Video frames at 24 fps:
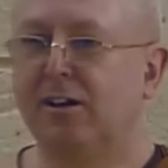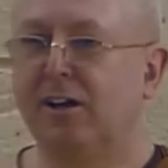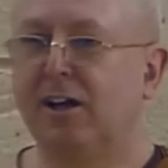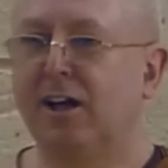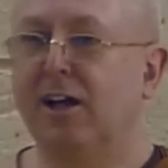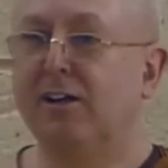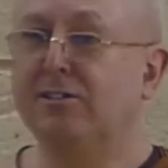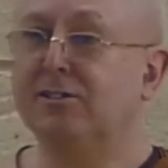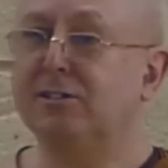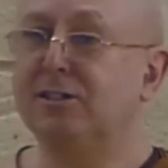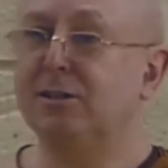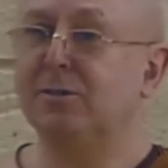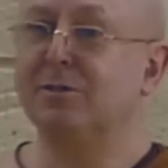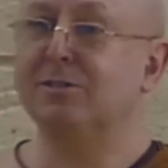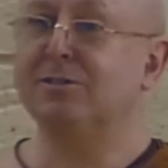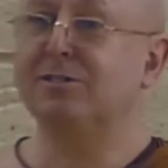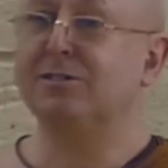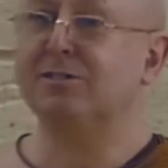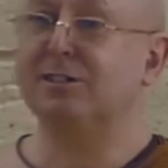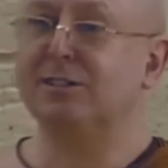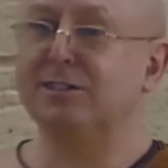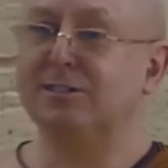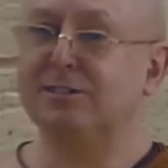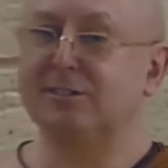And she was
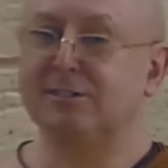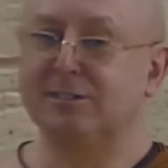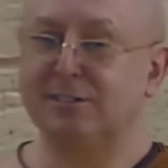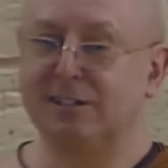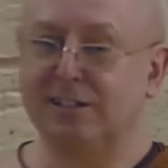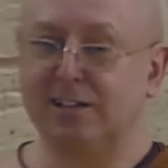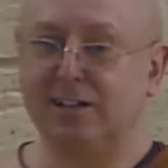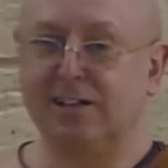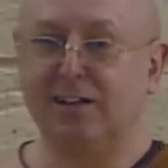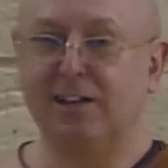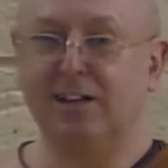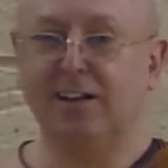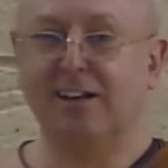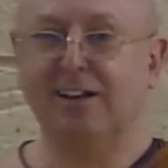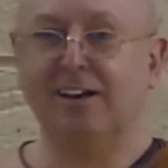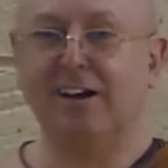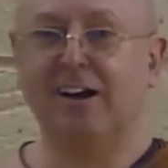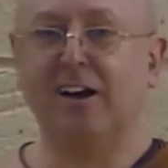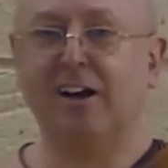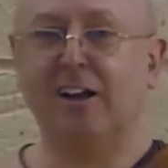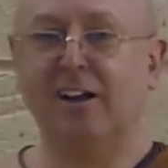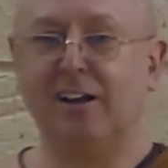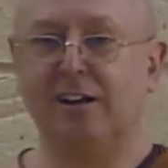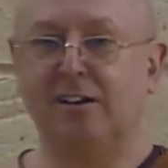sincerely
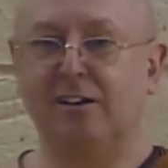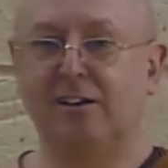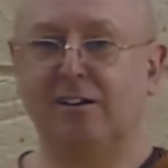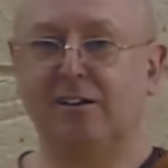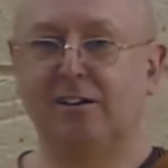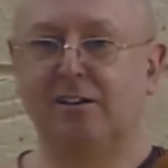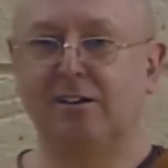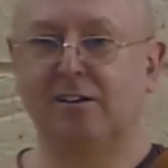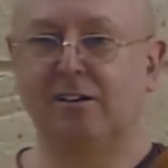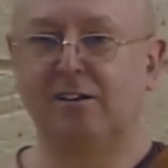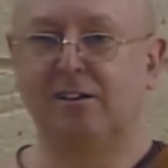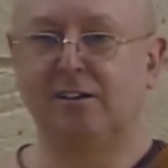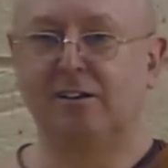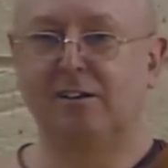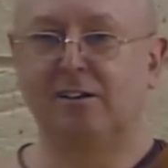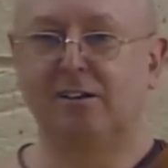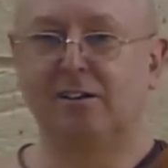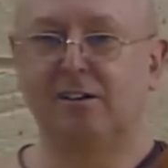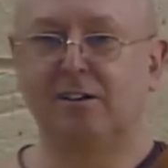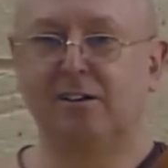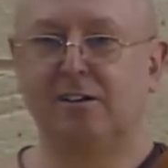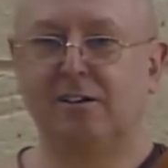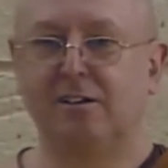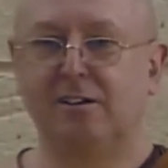kind.
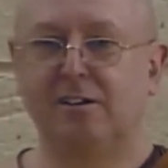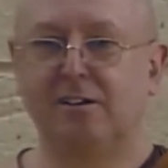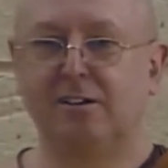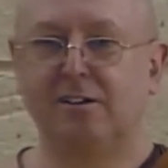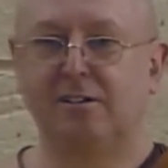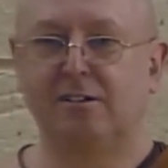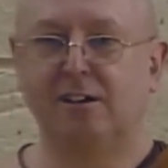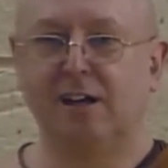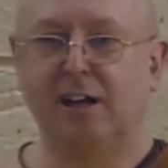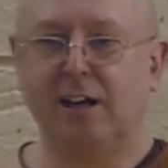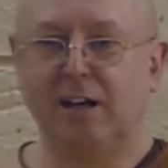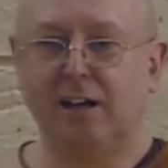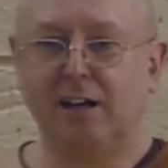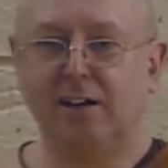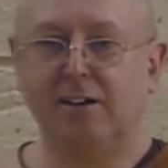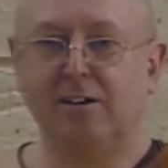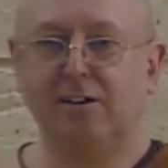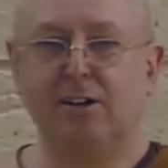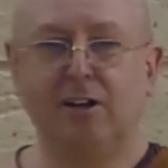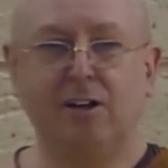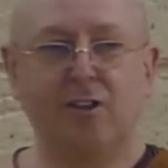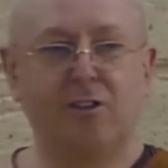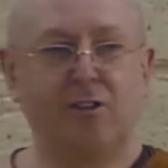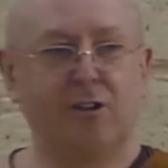
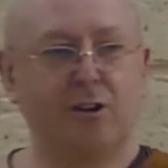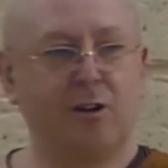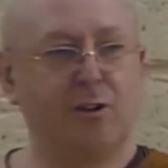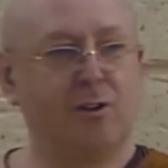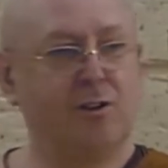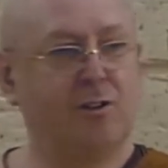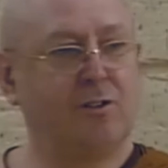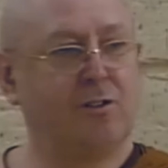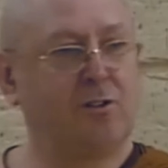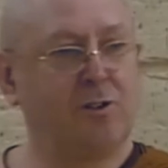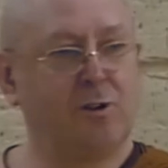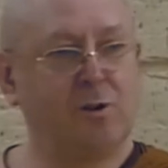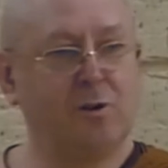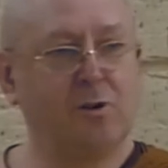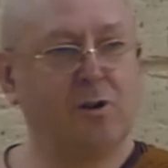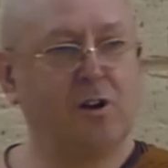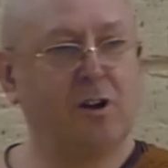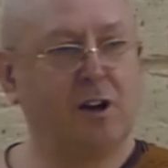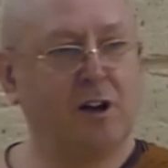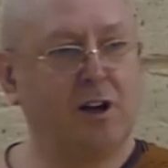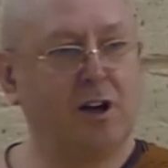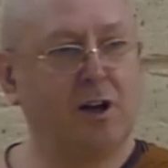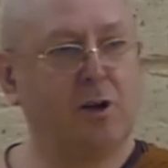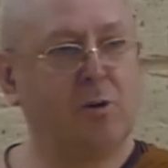And at those few
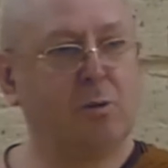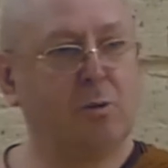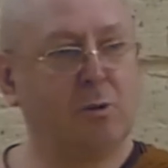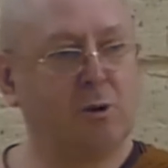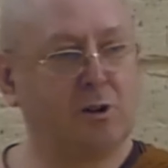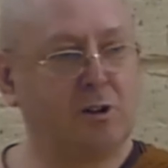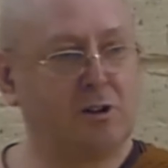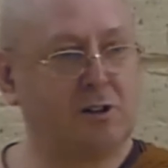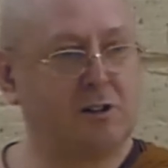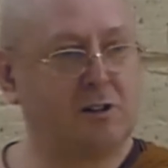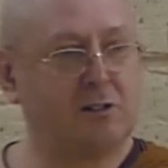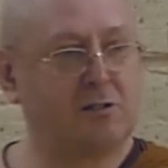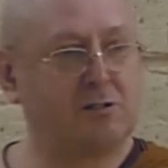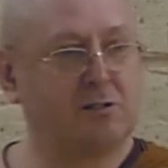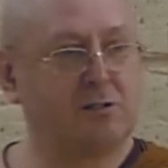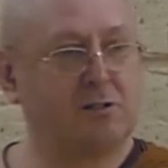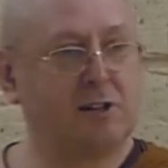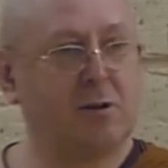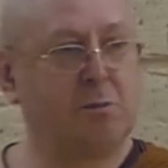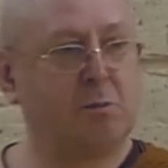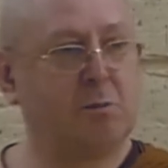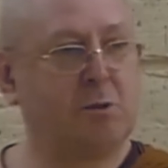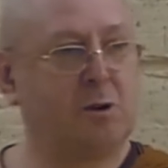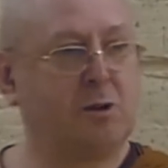kind words,
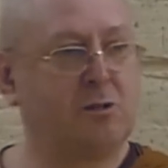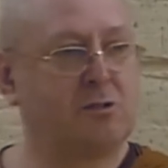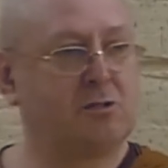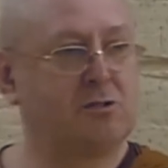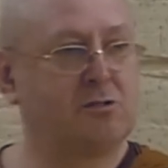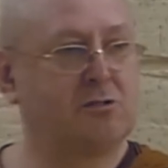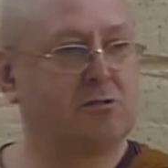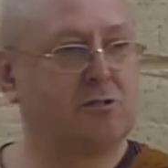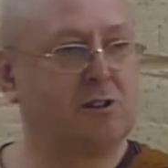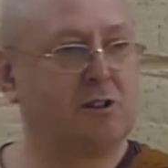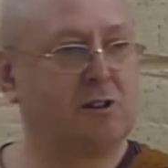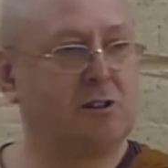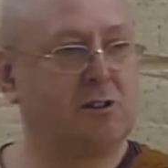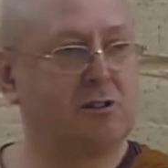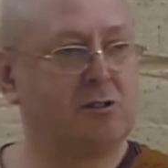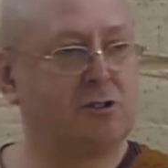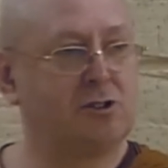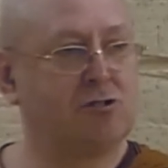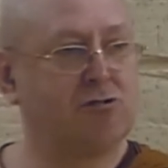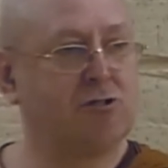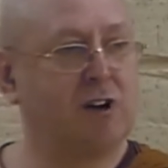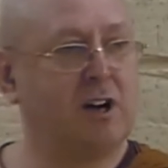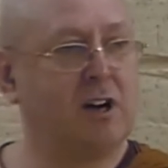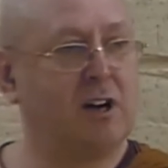that monster
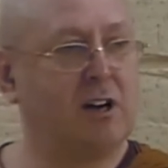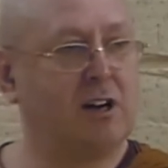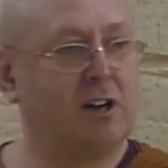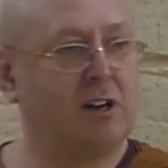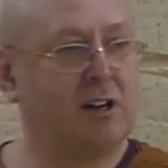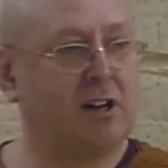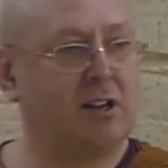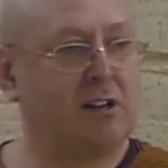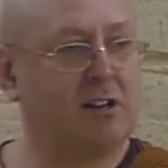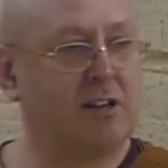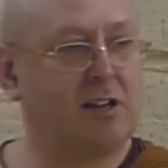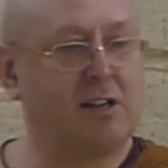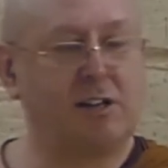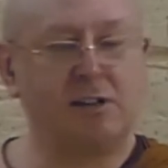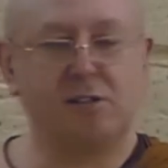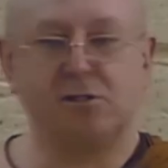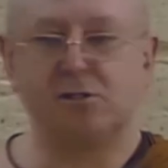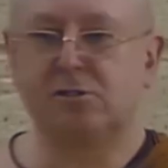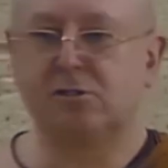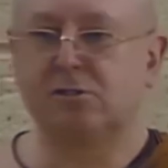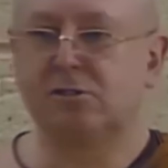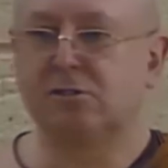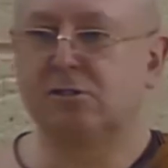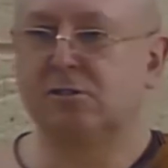shrunk another
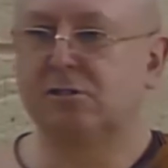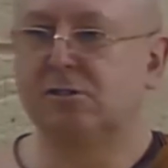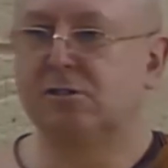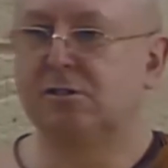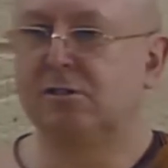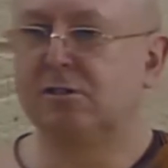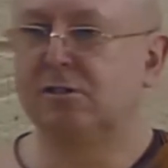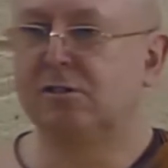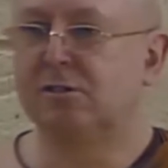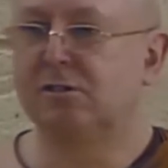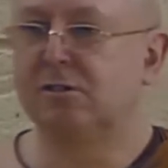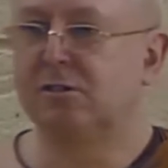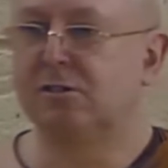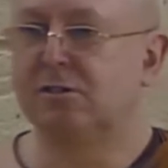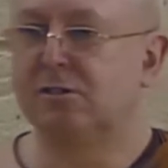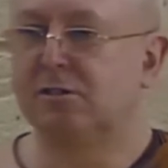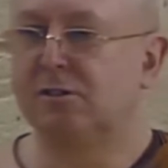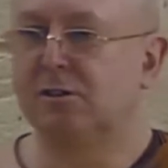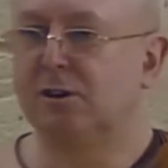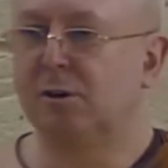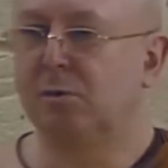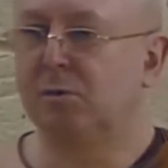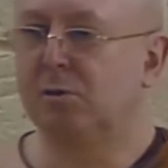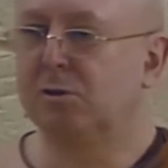inch
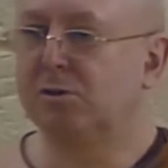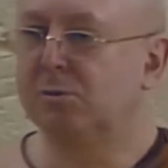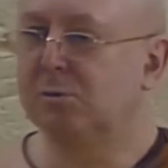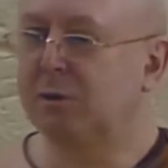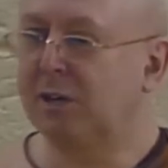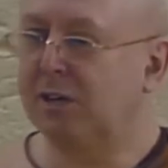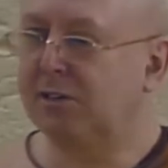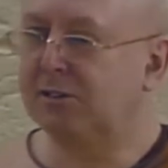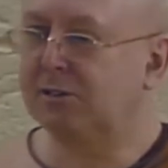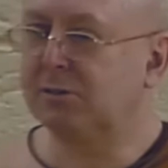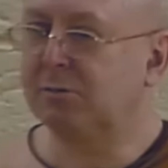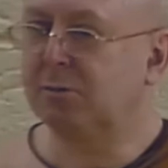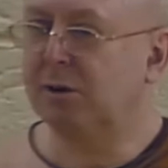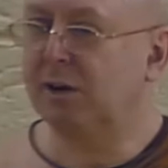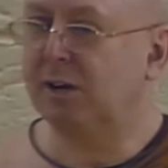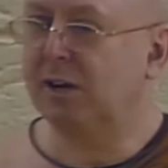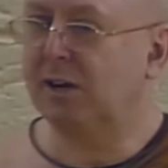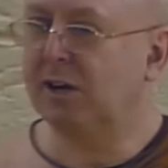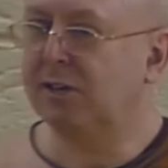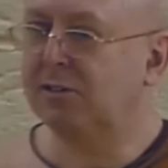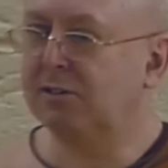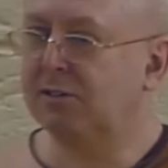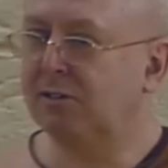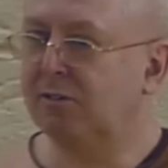and was less smelly,
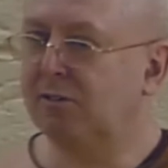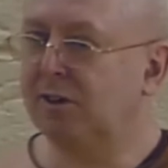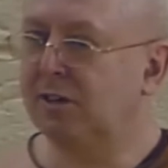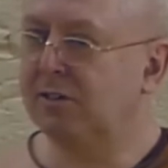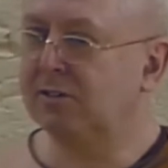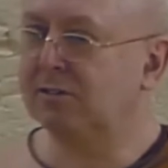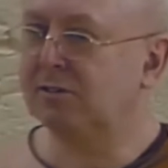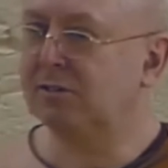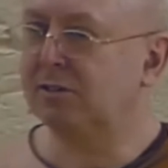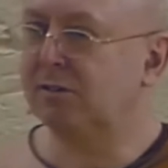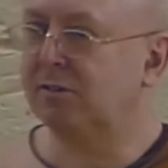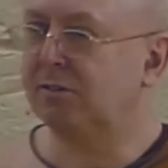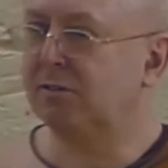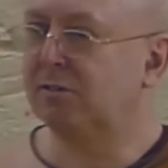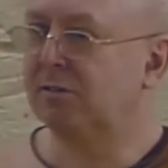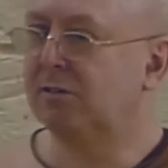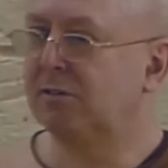less offensive.